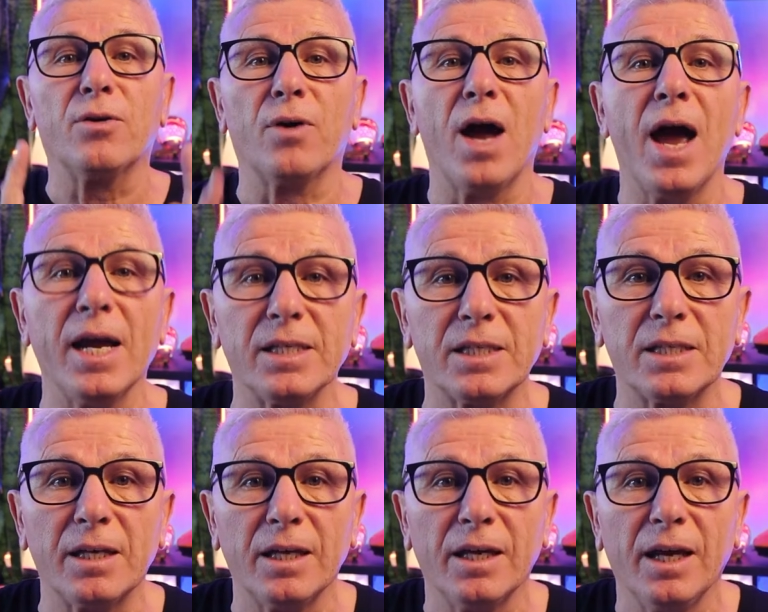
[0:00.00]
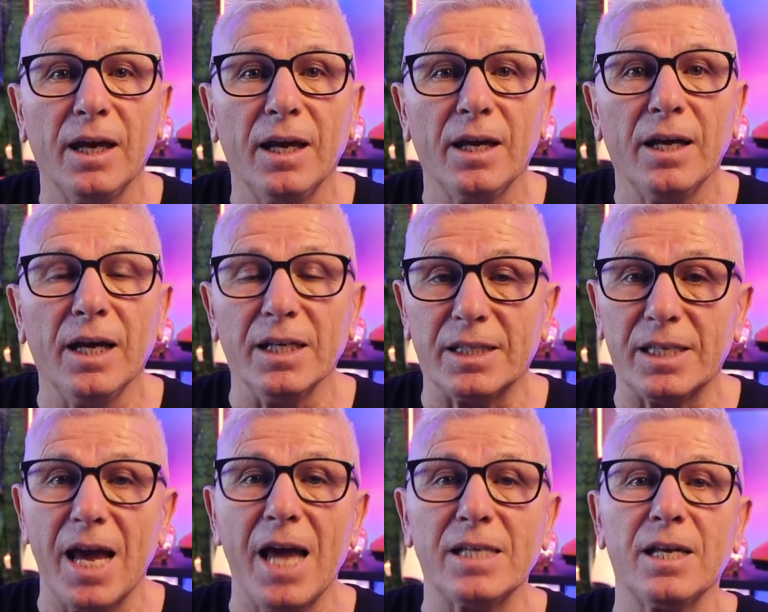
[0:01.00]
Christ. It
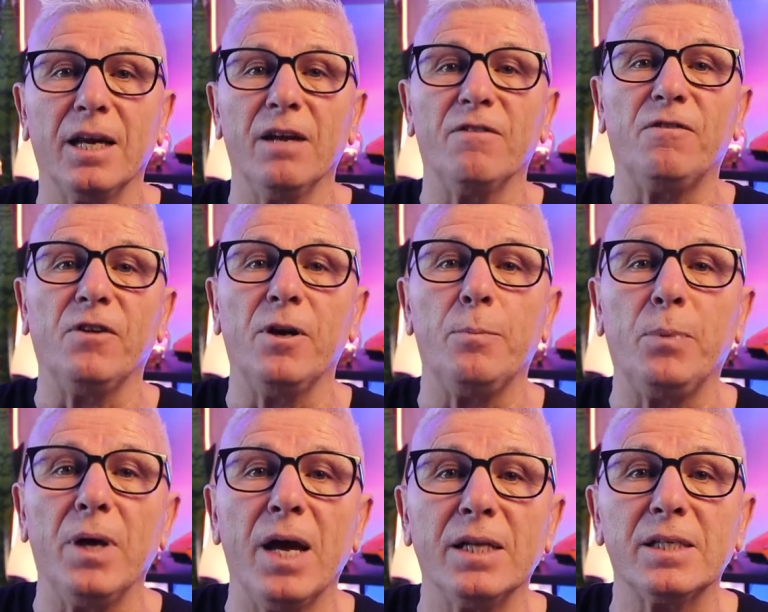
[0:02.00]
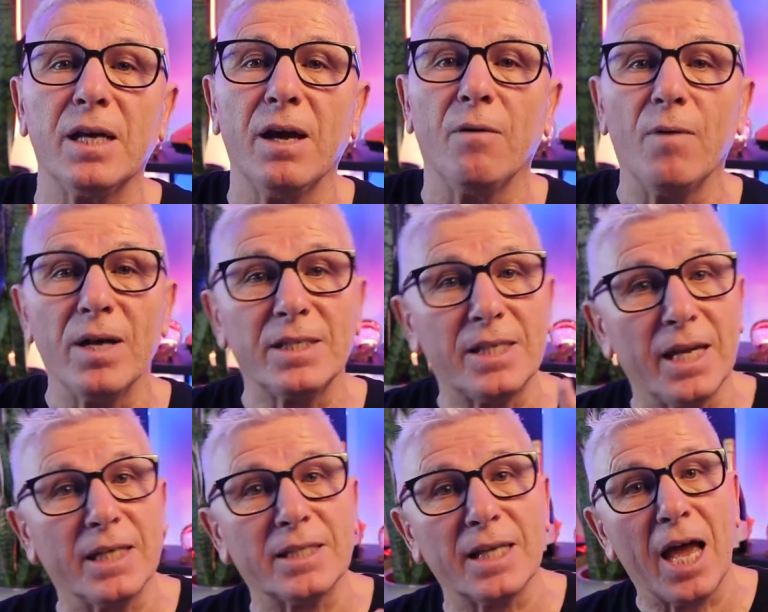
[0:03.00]
says in Philippians
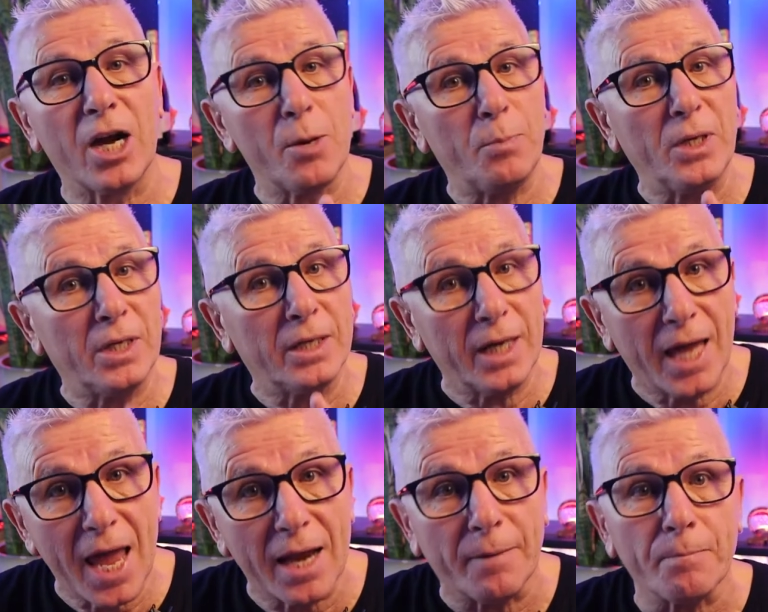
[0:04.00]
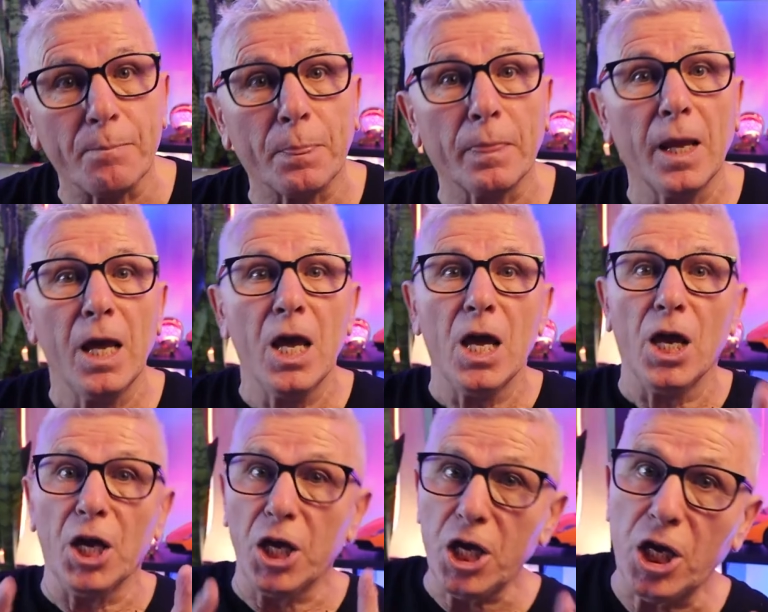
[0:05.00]
1:6. I repeat it again.
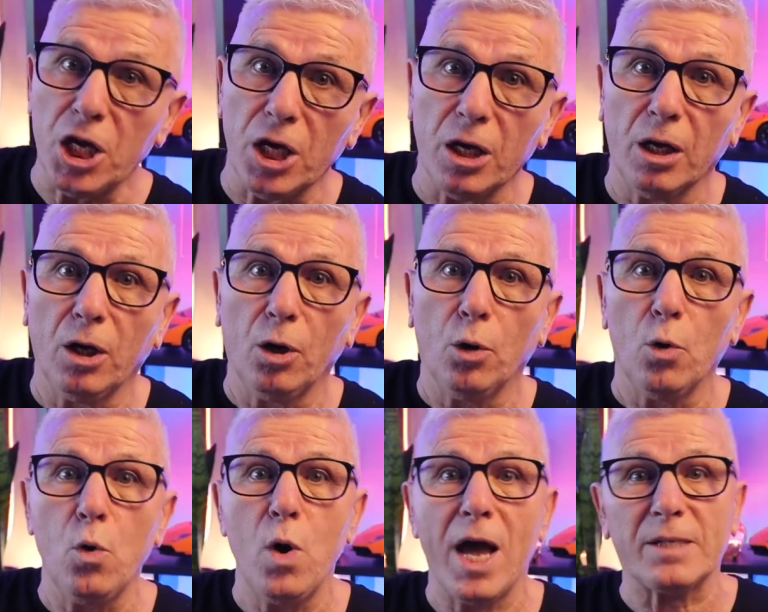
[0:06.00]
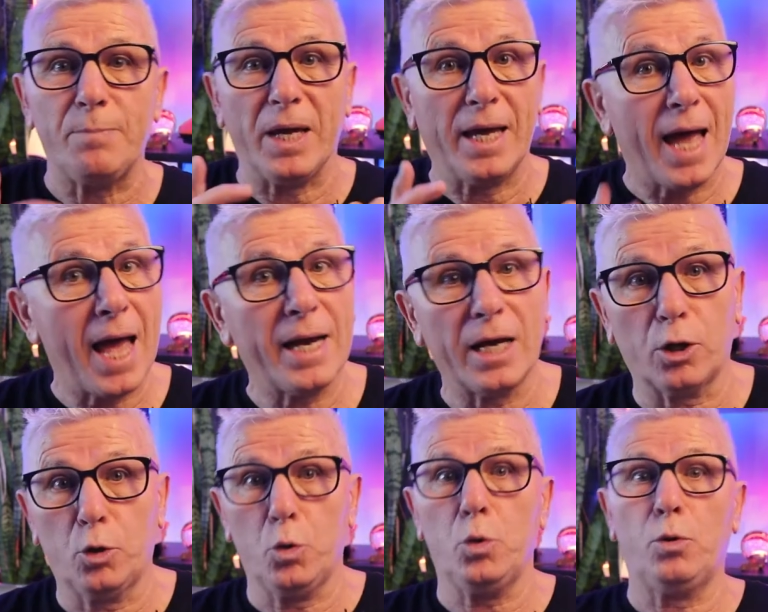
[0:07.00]
He who has begun a
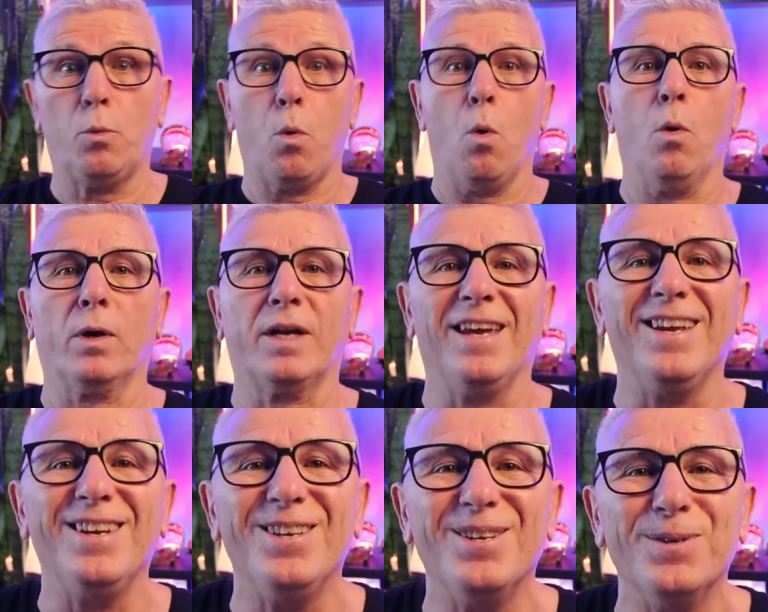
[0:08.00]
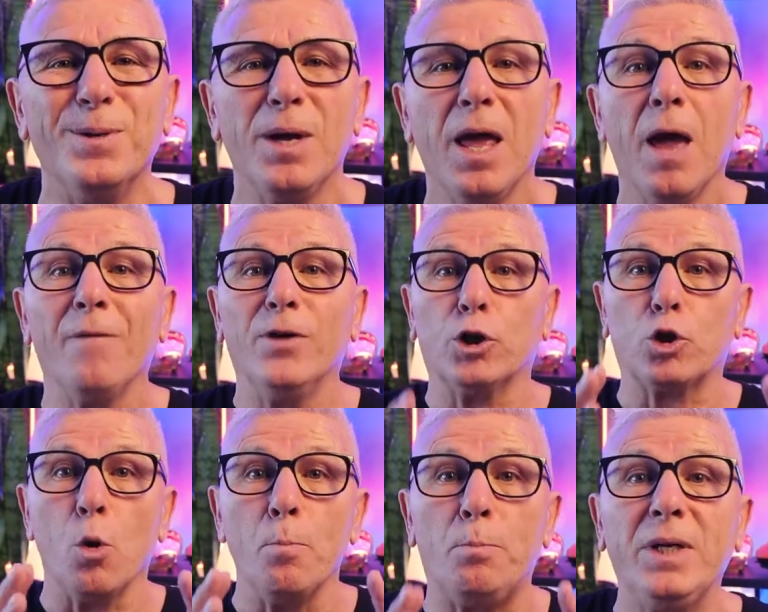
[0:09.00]
good work in you will
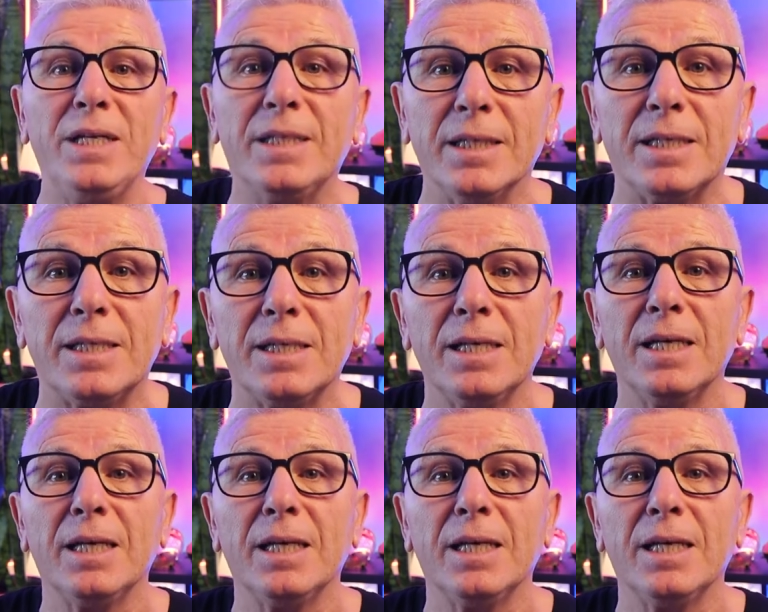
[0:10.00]
complete it